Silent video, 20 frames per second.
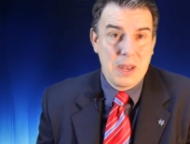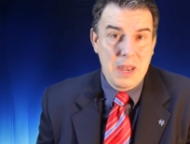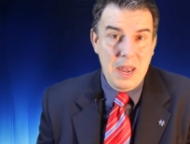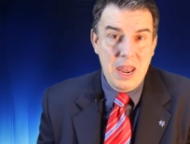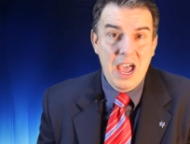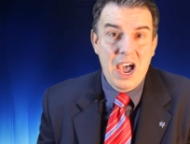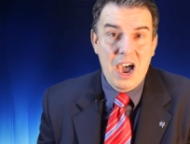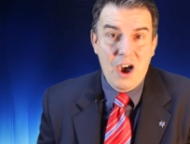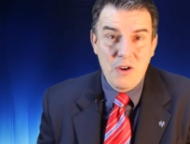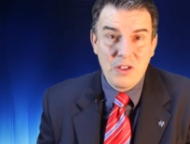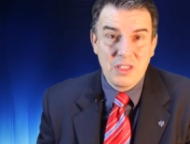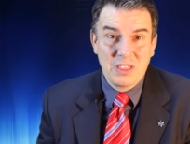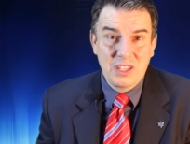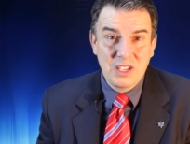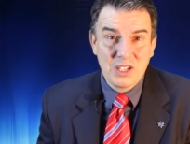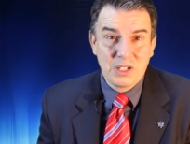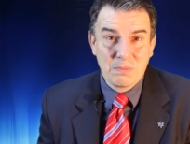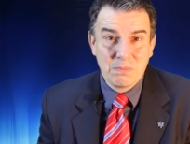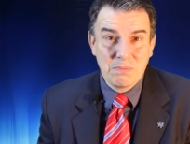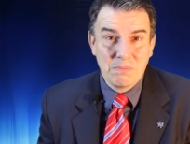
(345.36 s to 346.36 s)
Now in
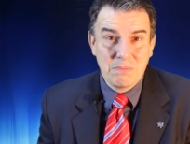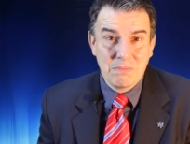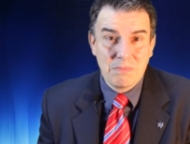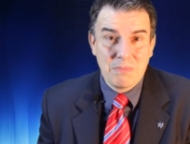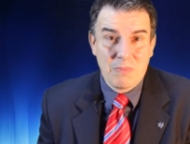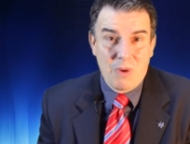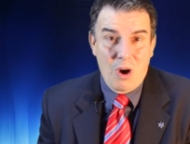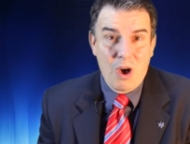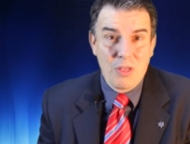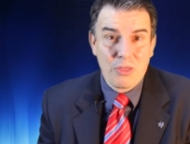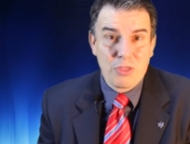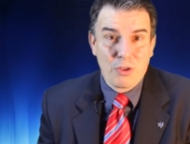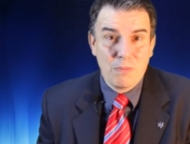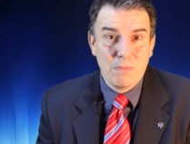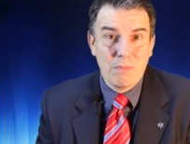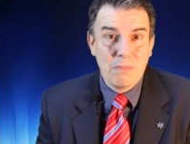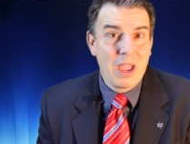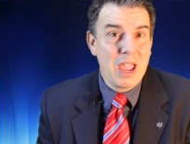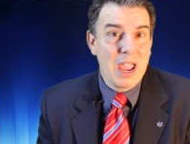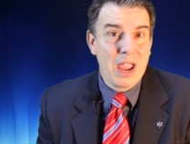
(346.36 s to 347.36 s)
this month of
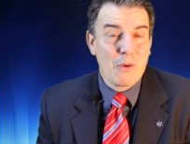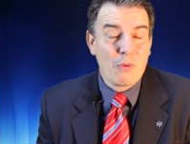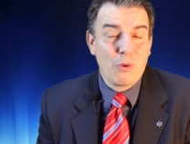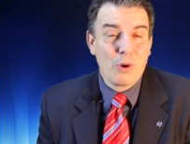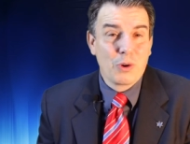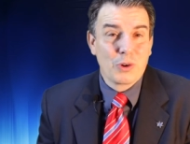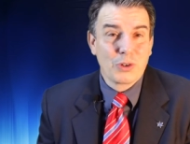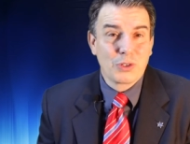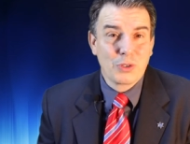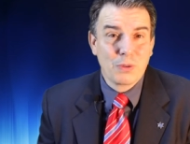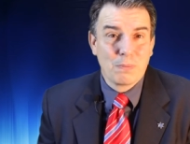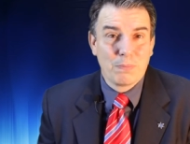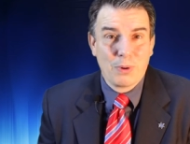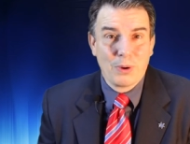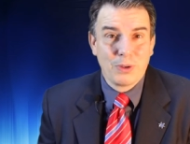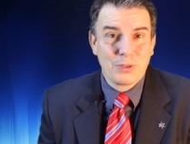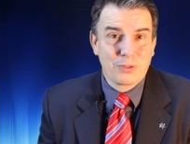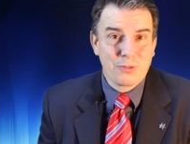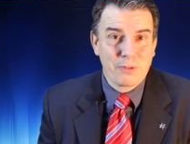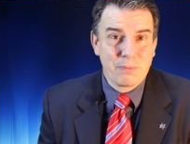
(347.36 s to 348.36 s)
May, we were
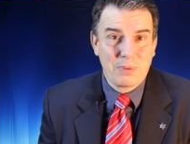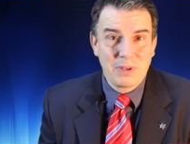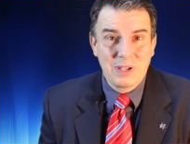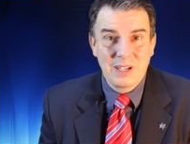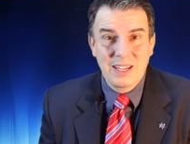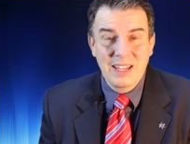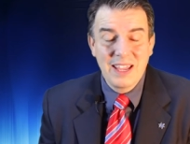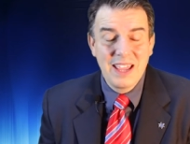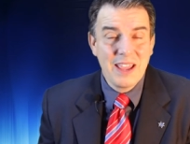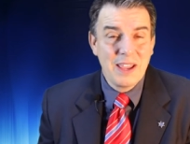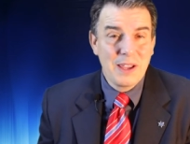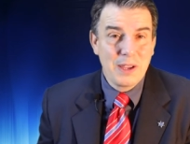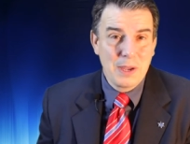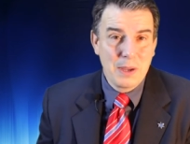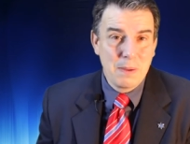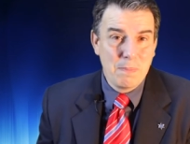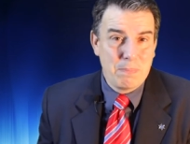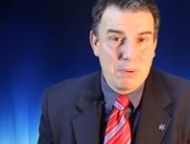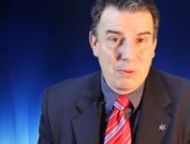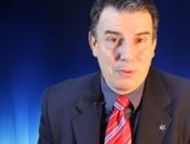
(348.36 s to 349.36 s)
supposed to be
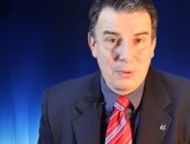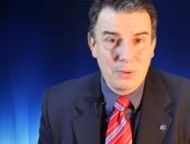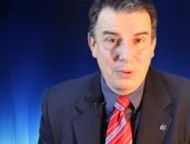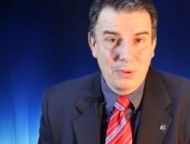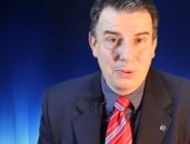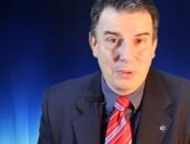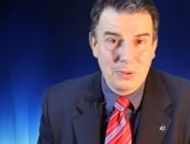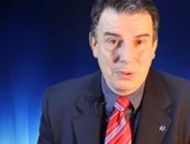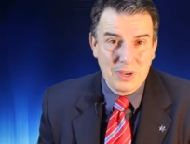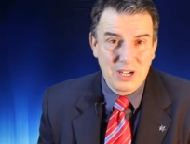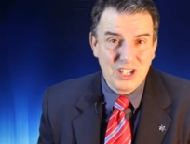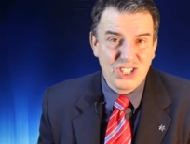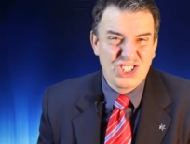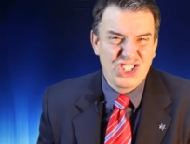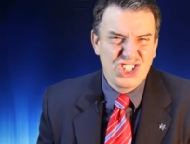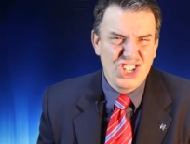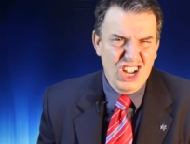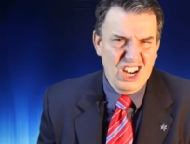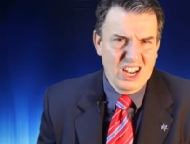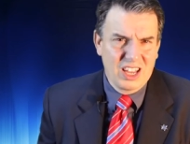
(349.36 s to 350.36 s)
in Peru and
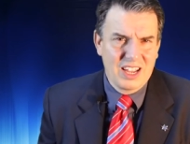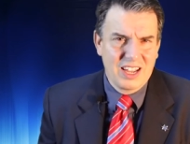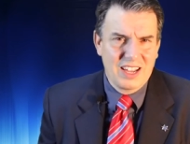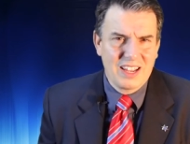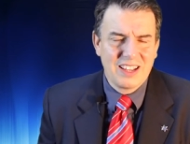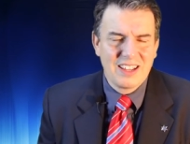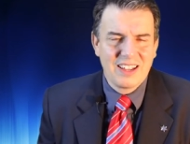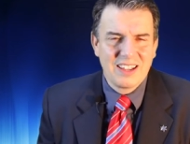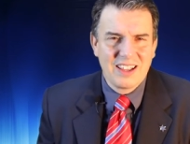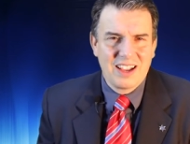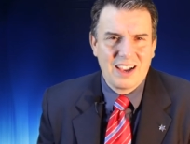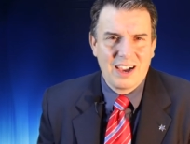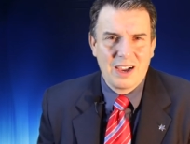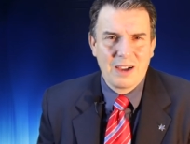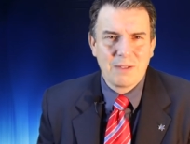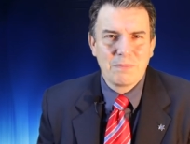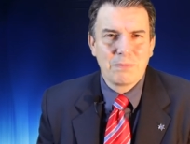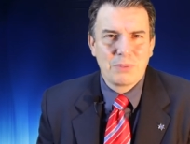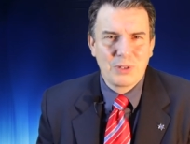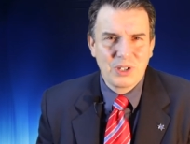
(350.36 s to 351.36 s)
Chile
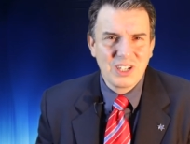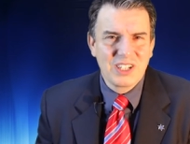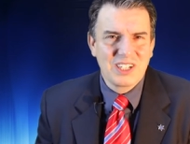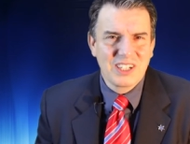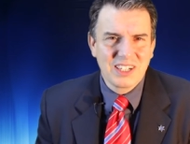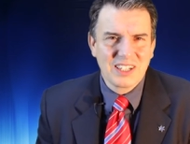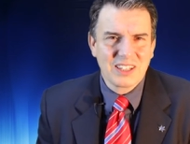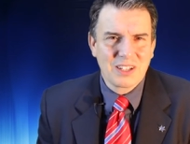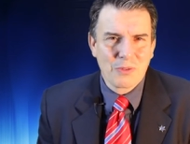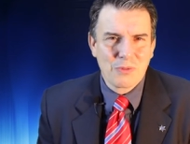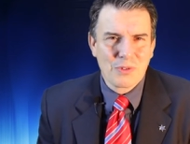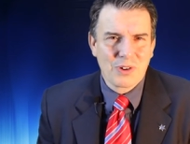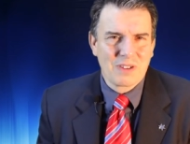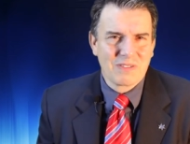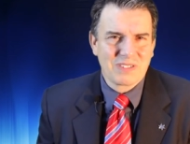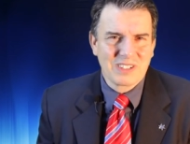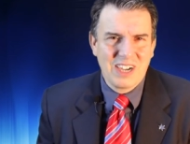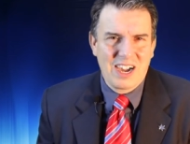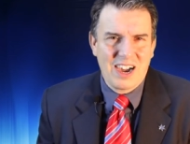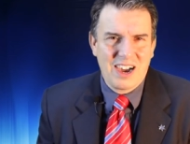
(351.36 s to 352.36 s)
uh, preaching the Word
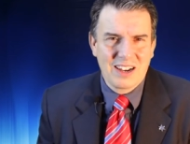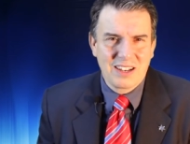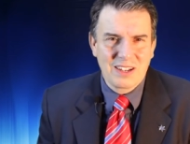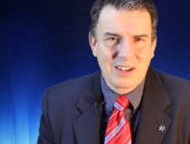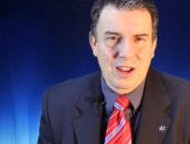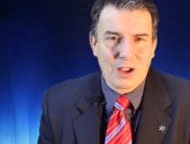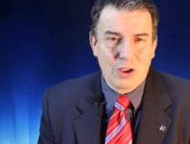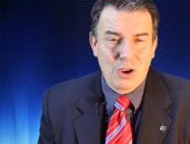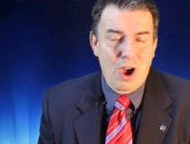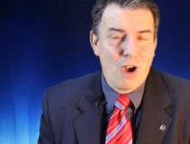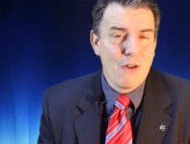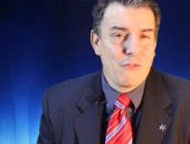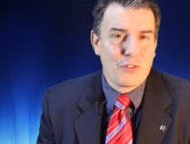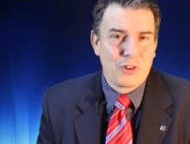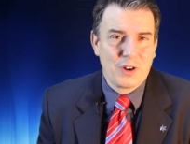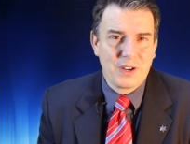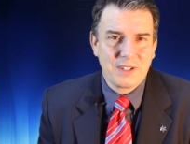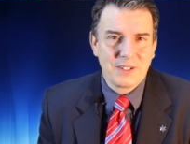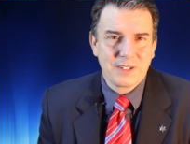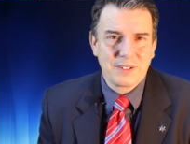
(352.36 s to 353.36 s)
of God in a
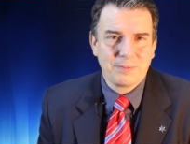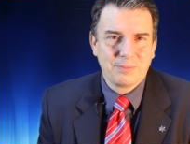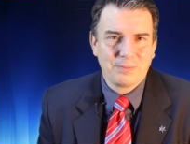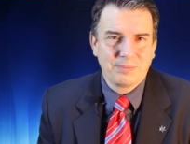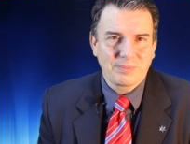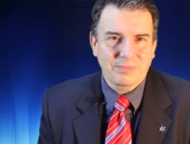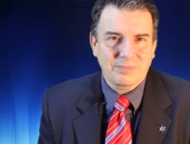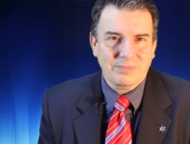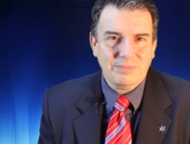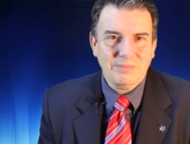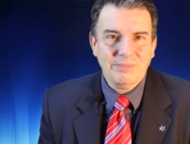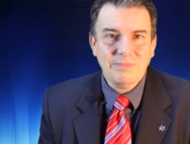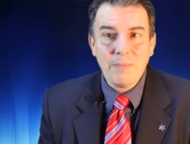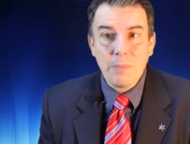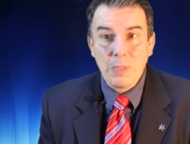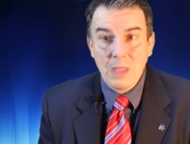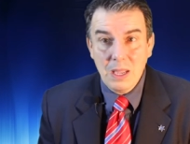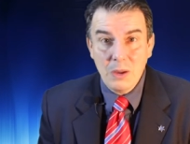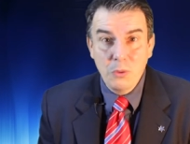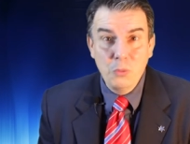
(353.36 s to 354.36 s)
conference.
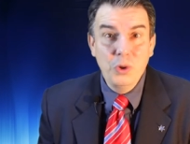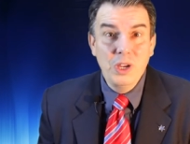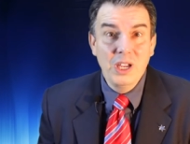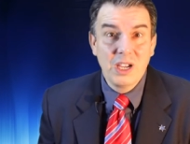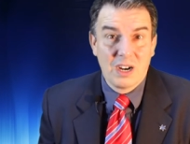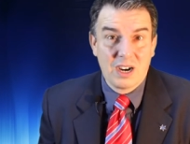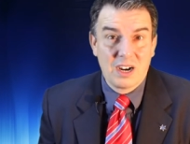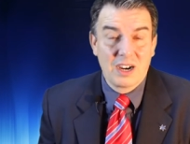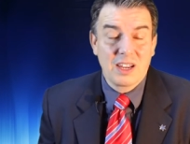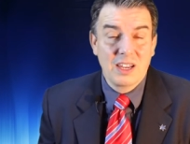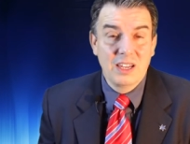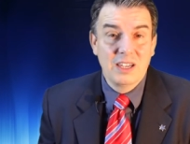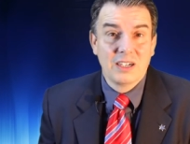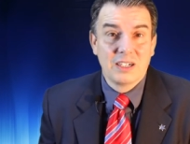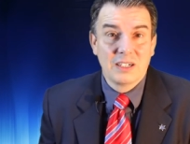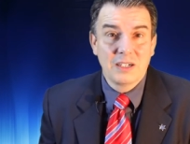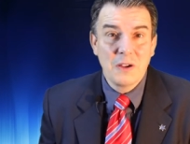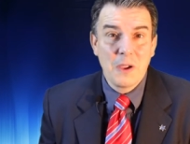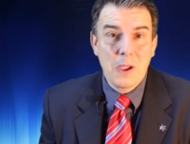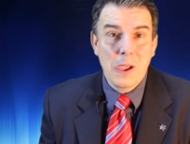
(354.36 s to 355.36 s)
We are
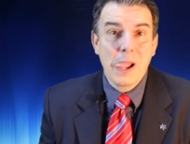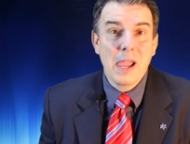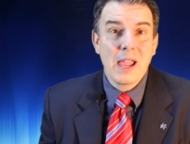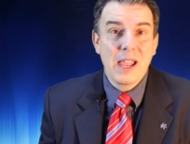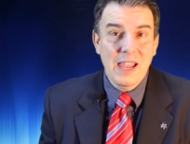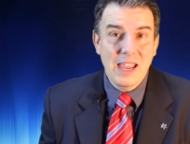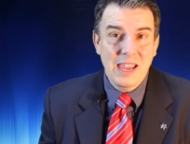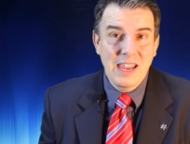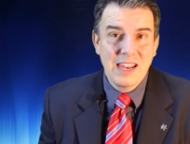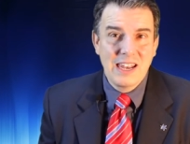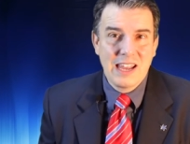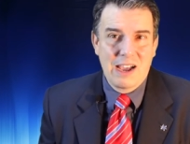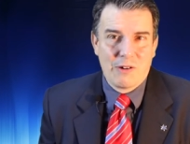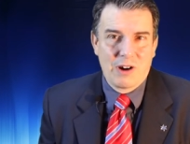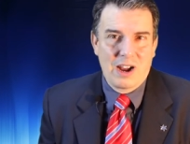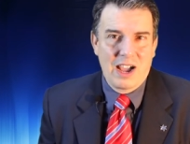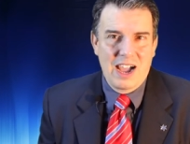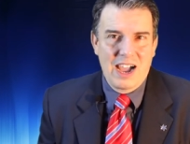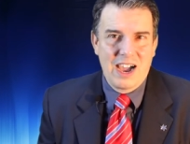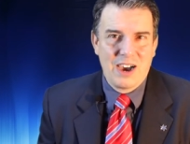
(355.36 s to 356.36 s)
here in
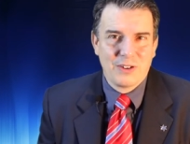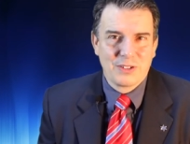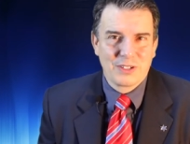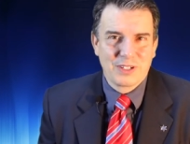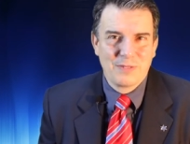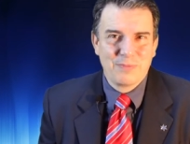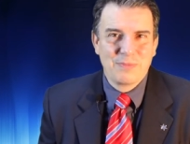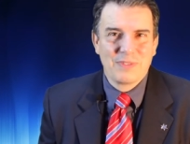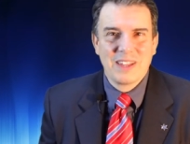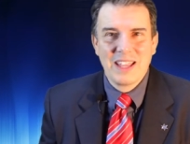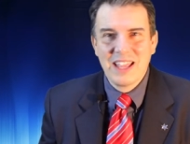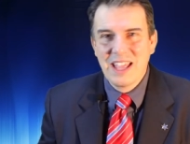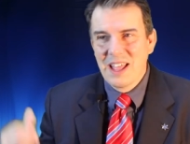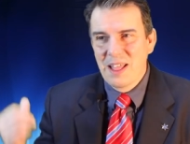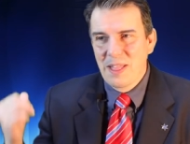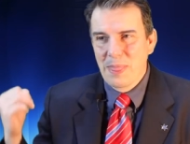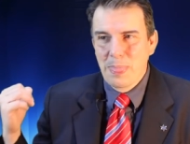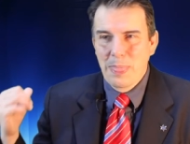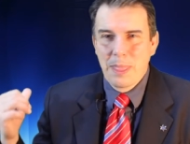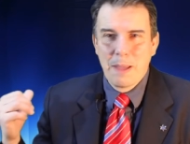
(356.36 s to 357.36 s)
our house.
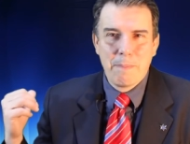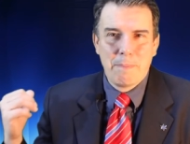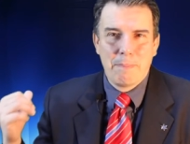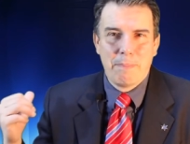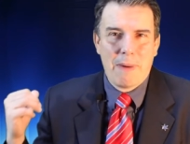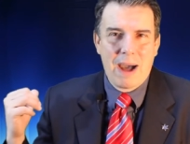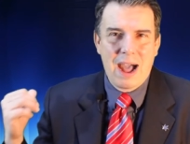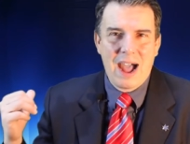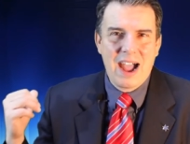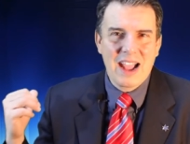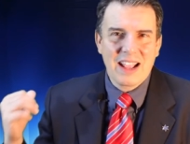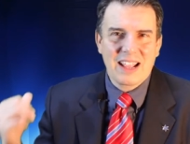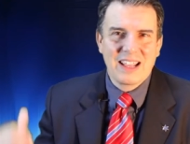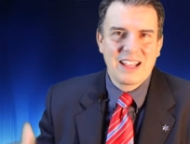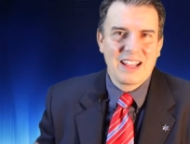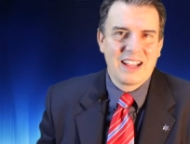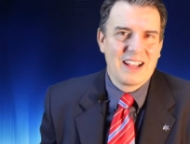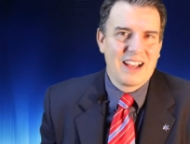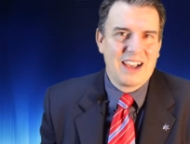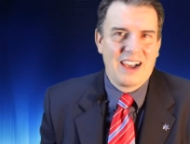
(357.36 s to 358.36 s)
The
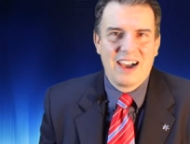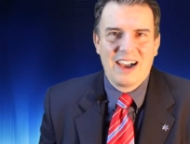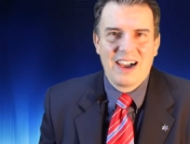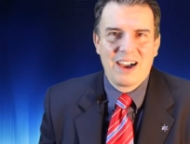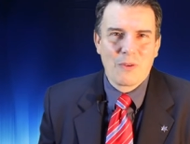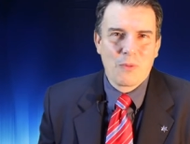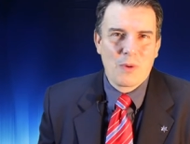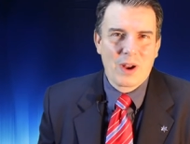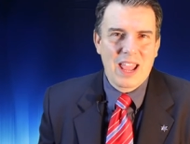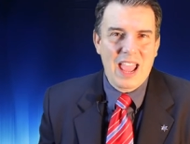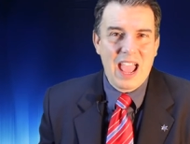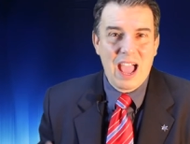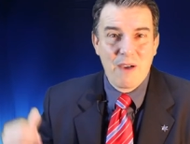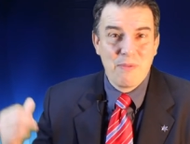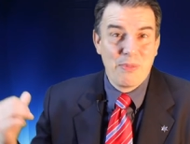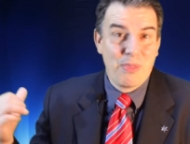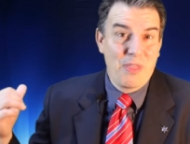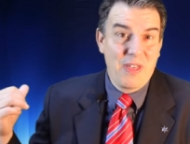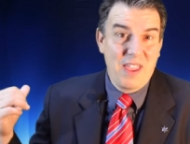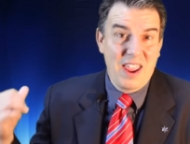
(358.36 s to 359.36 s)
back, uh, what I
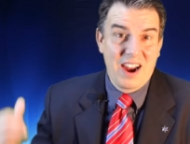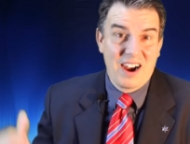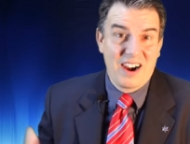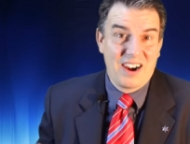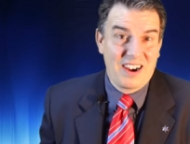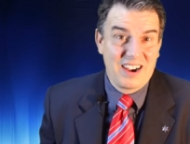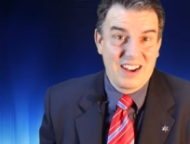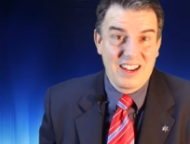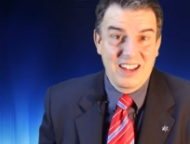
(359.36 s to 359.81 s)
have there